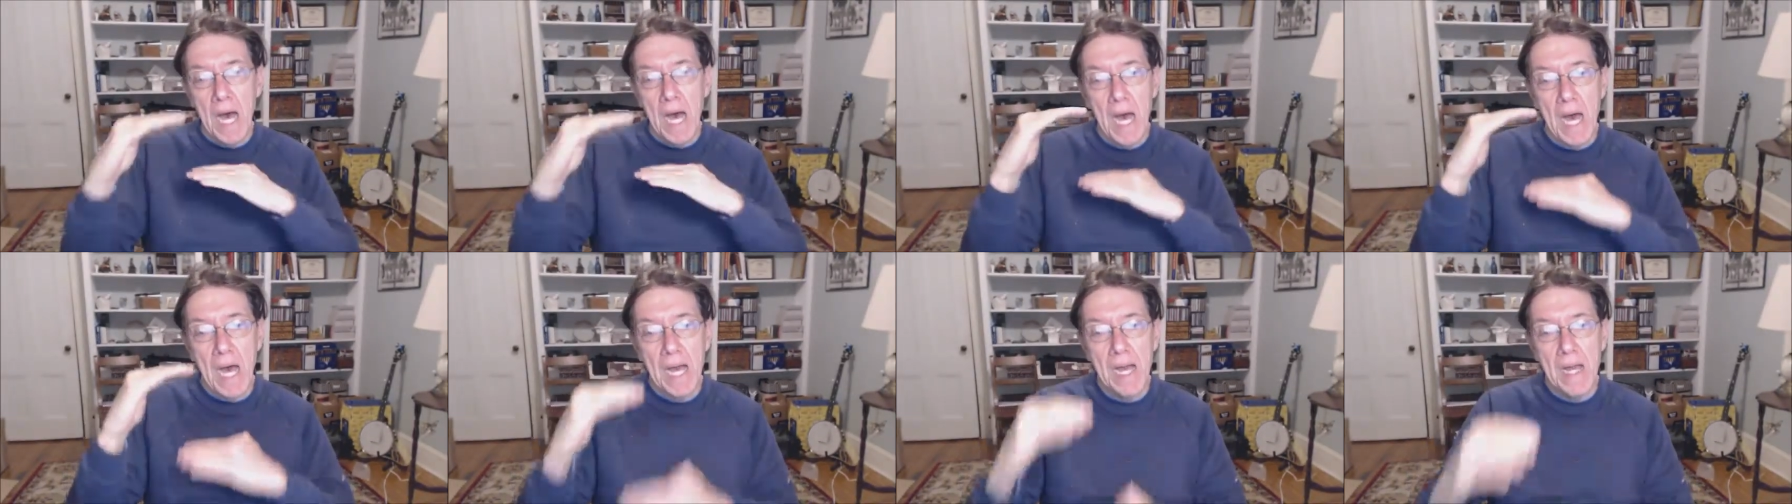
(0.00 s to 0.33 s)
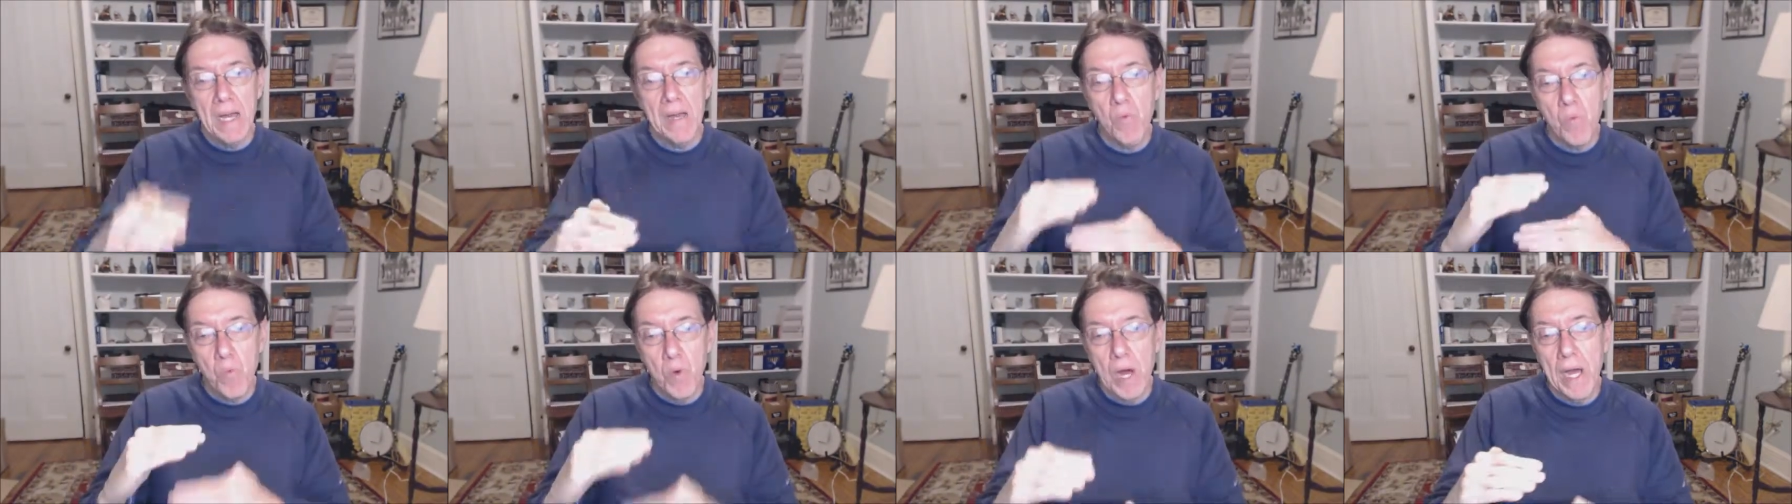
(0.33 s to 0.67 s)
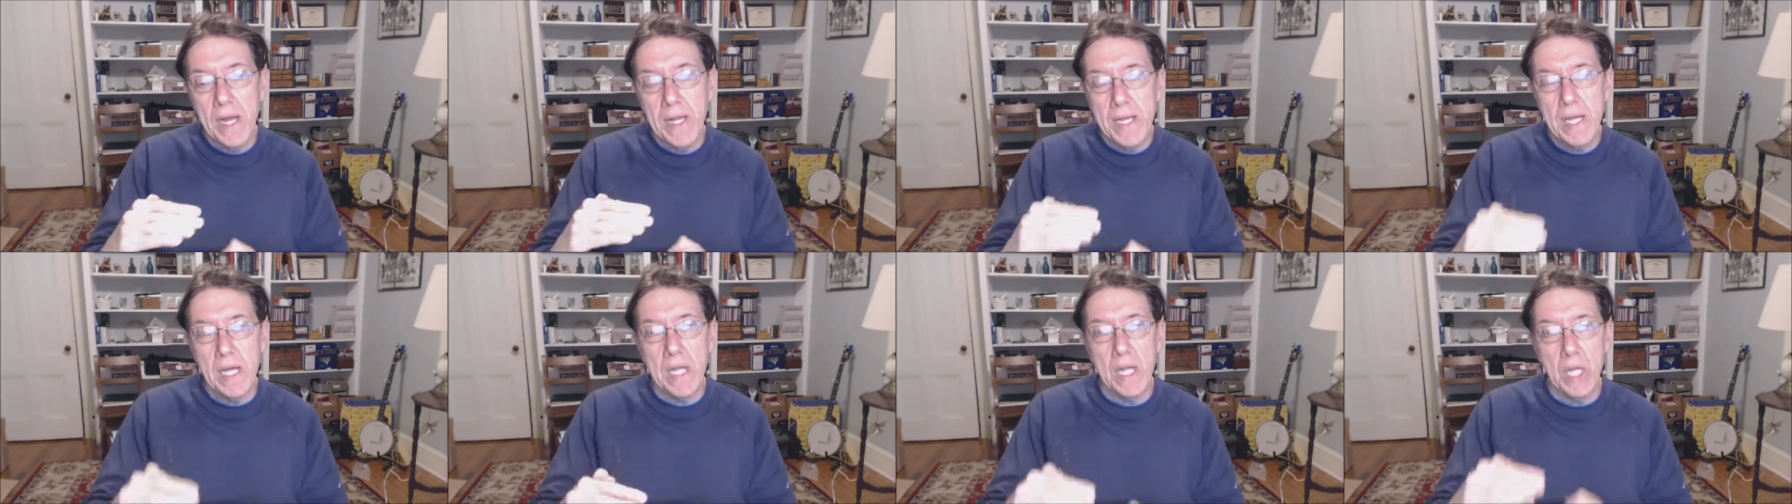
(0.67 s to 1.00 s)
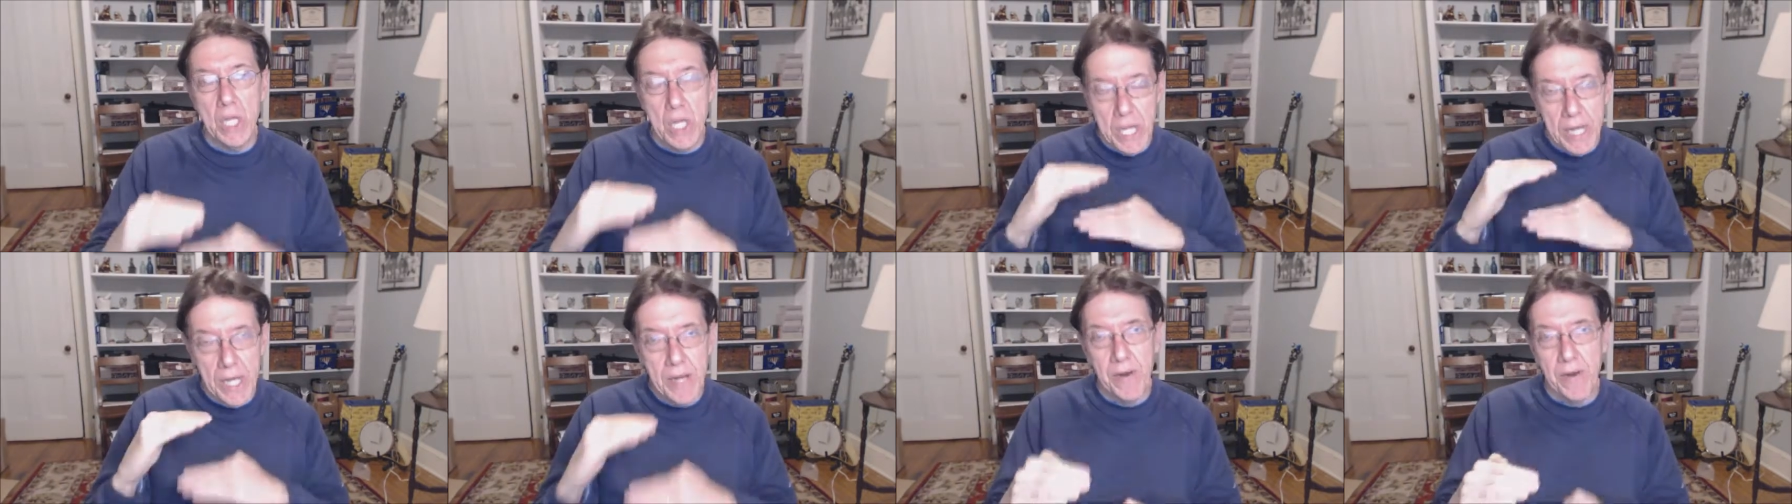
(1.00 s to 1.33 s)
I write
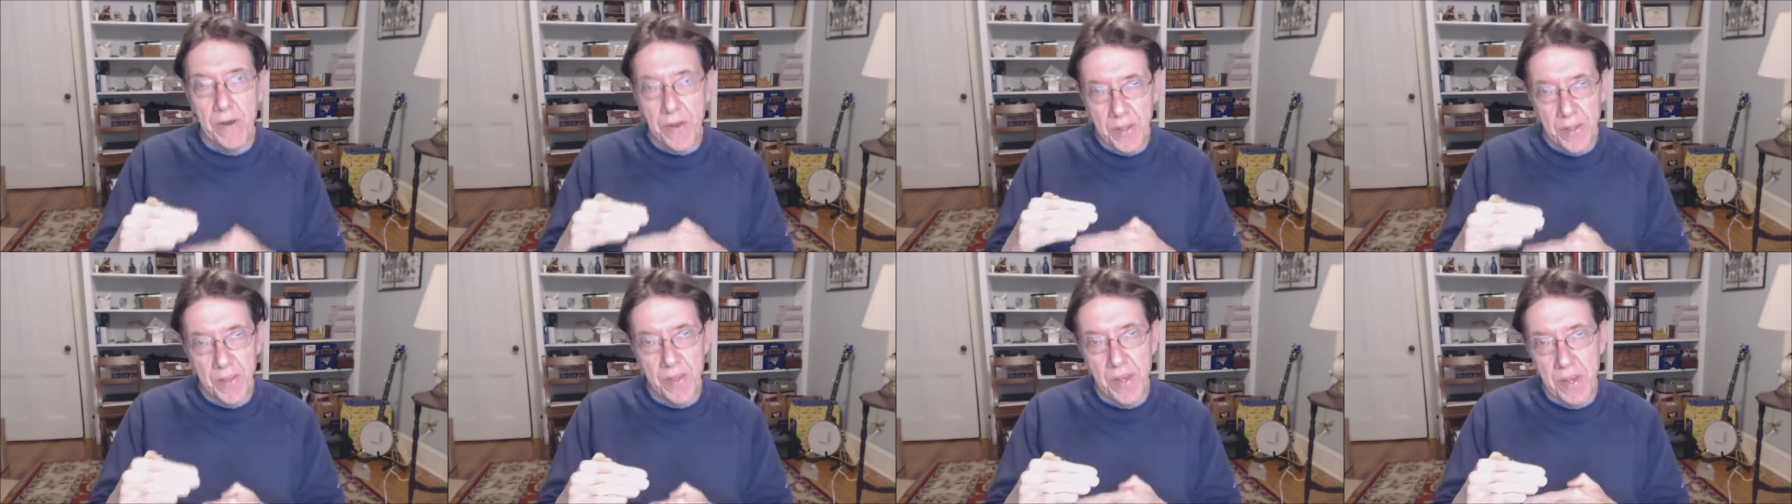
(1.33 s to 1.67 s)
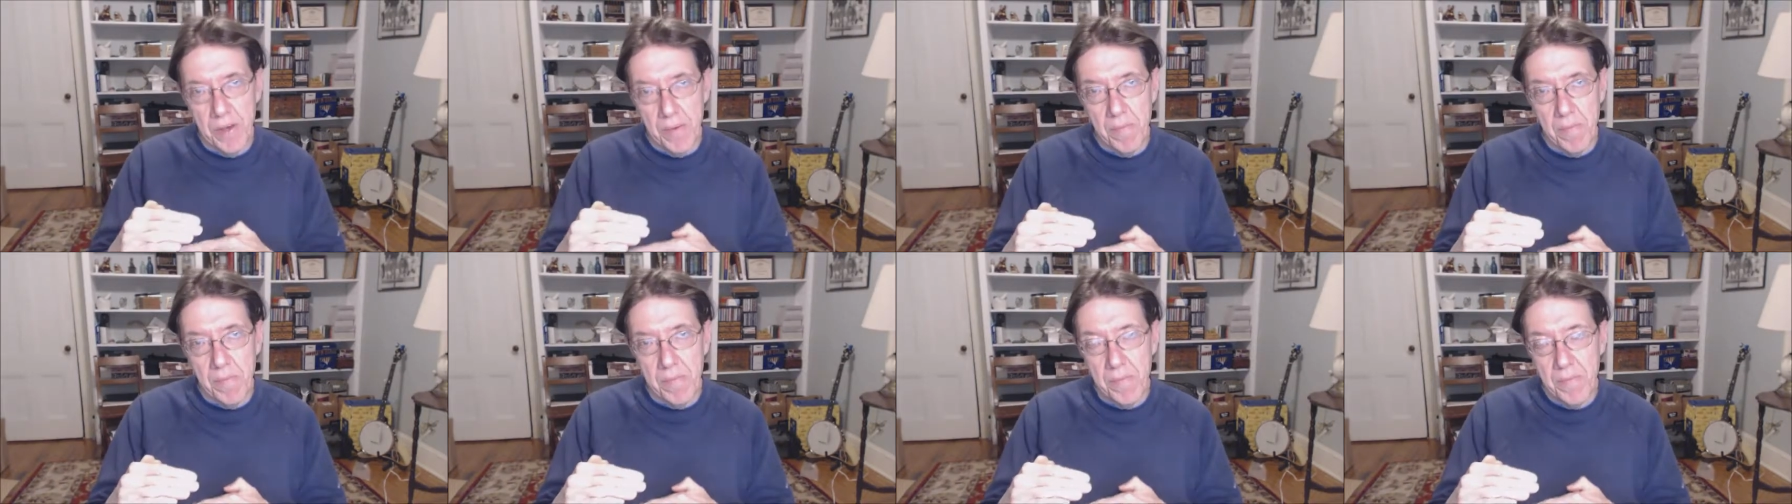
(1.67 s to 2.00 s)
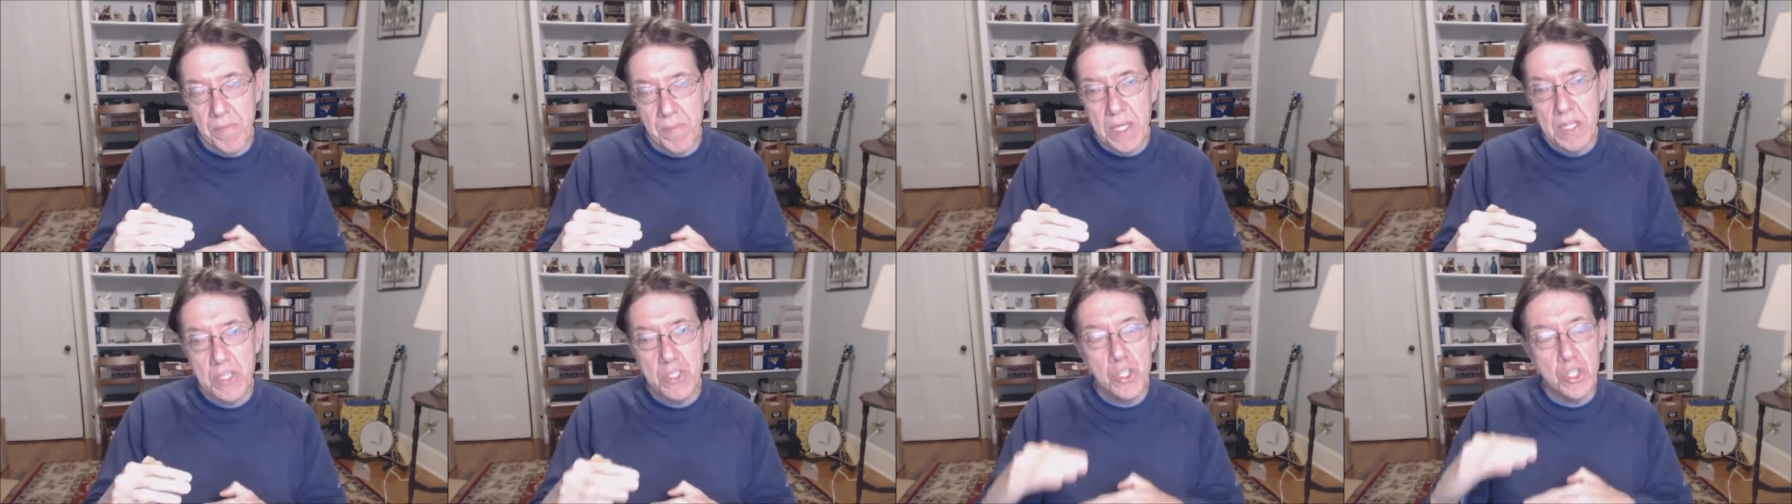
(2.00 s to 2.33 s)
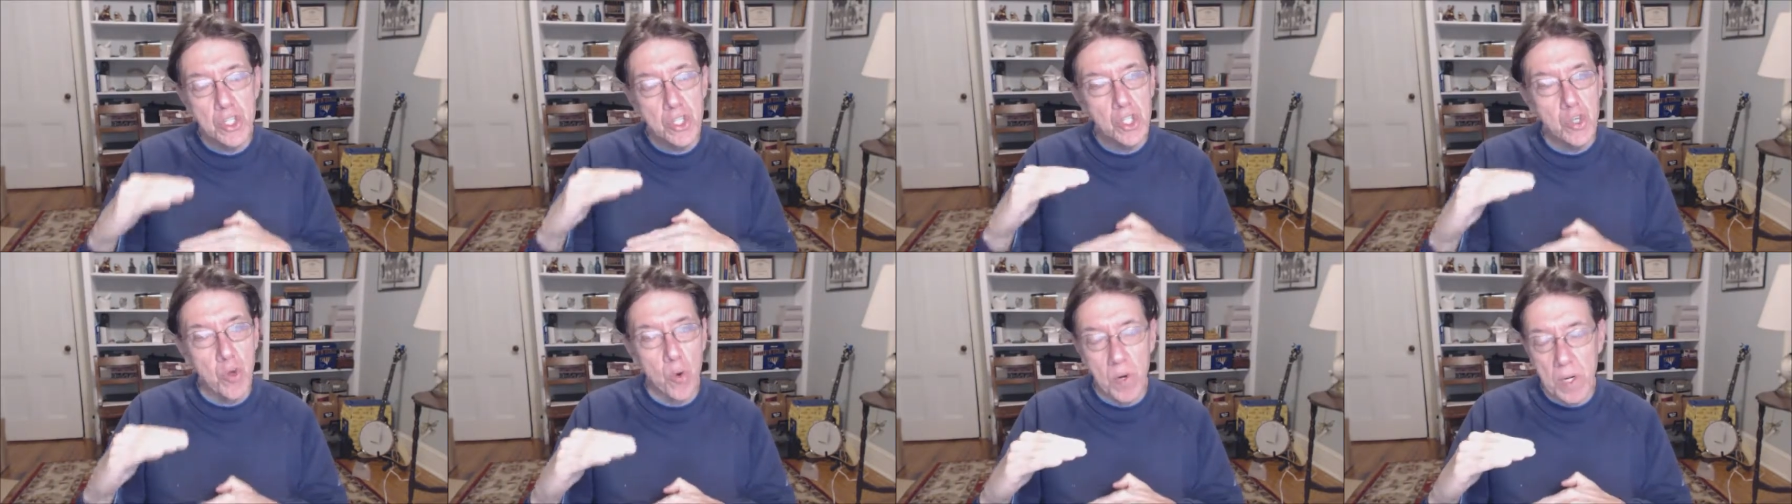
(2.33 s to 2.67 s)
a letter to them.
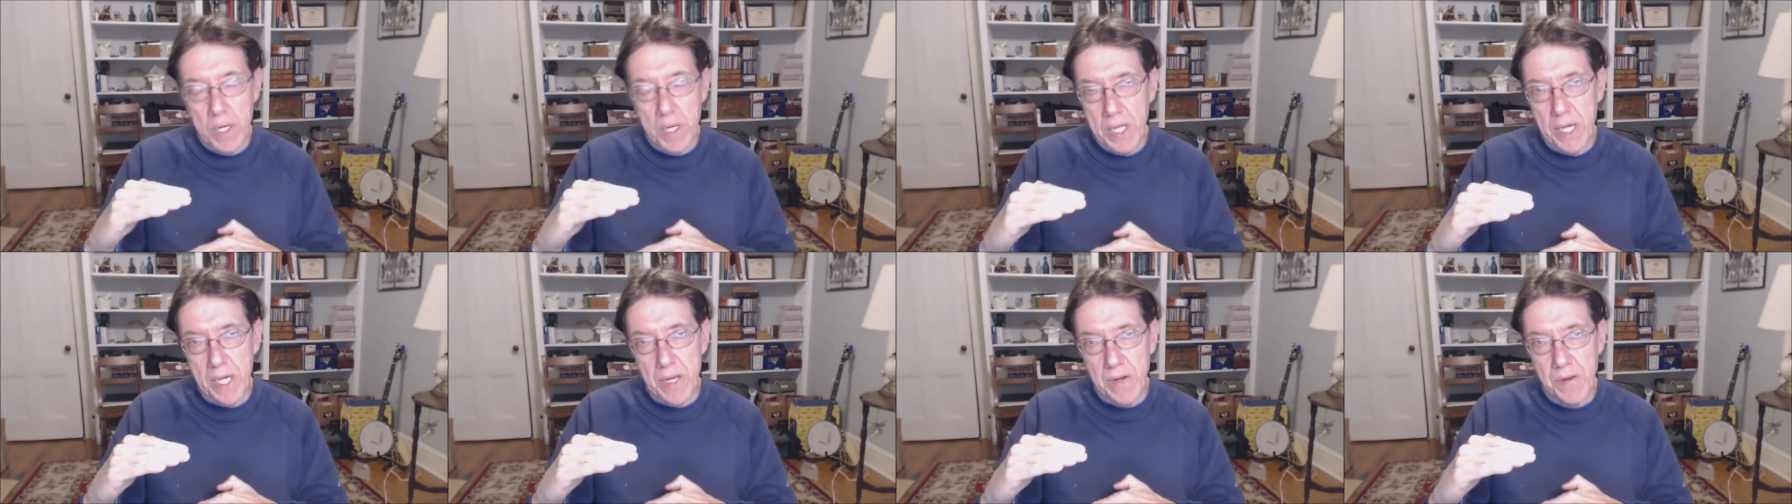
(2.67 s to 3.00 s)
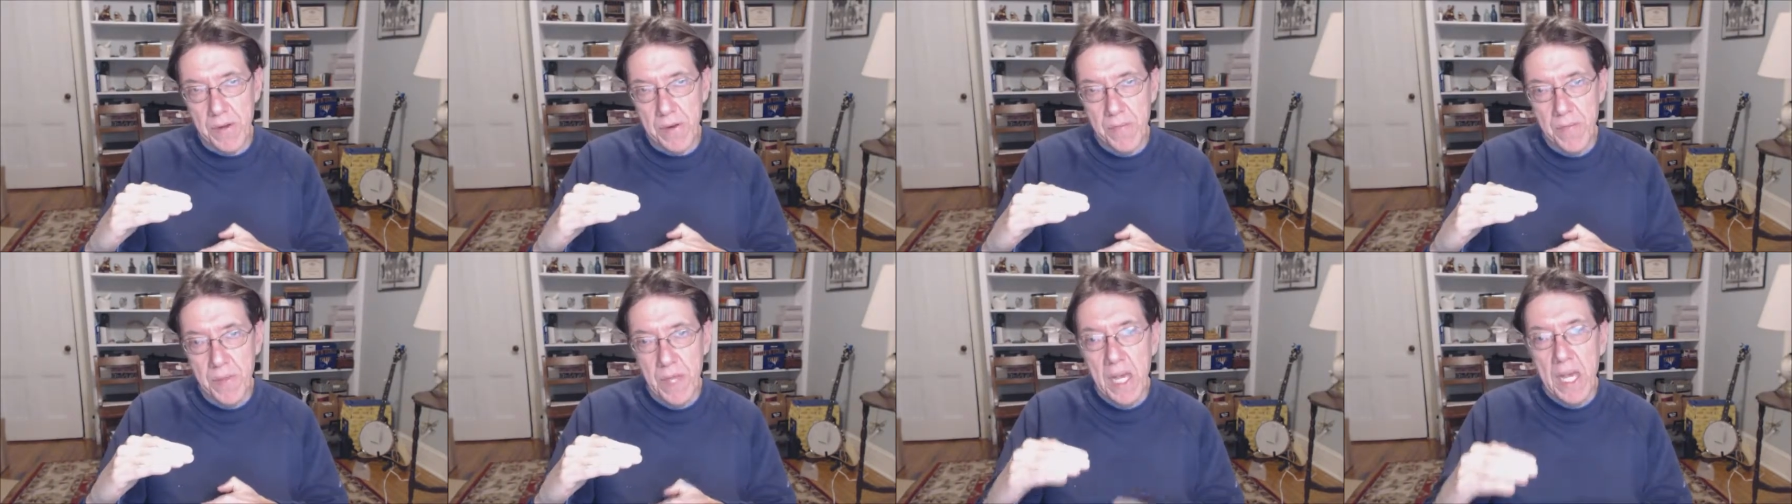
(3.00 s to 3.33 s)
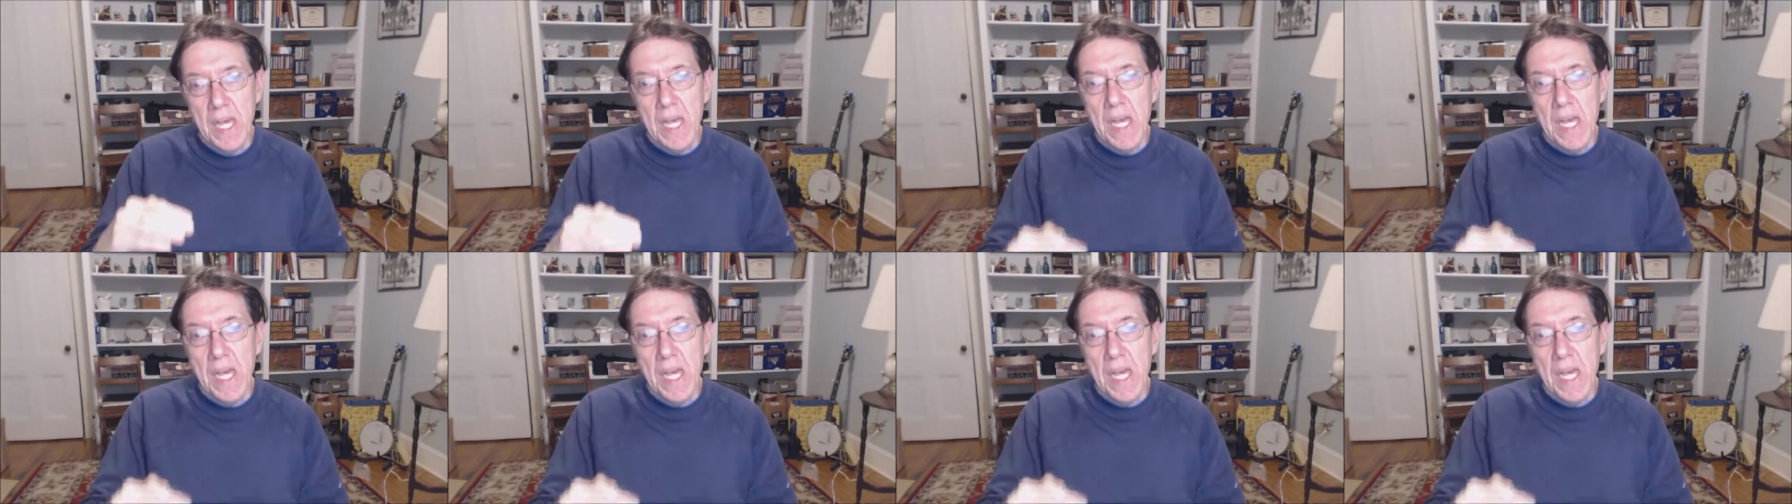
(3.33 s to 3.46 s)
It's a short letter.